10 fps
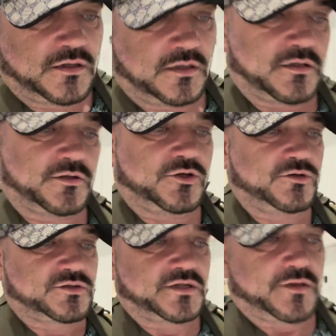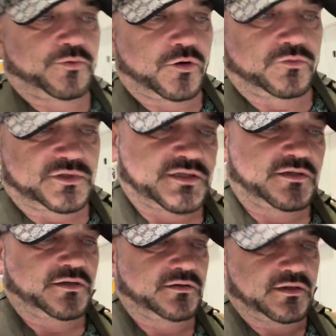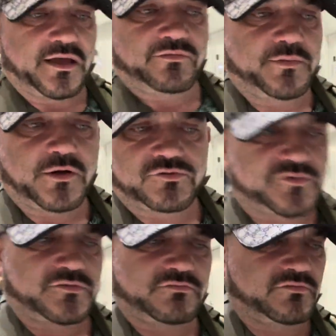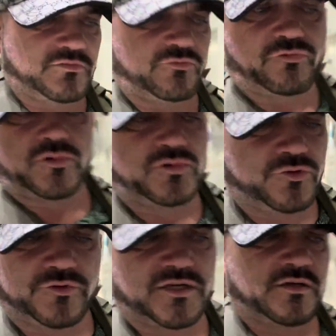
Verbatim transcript: Uh, the Houston airport was, everybody was rude.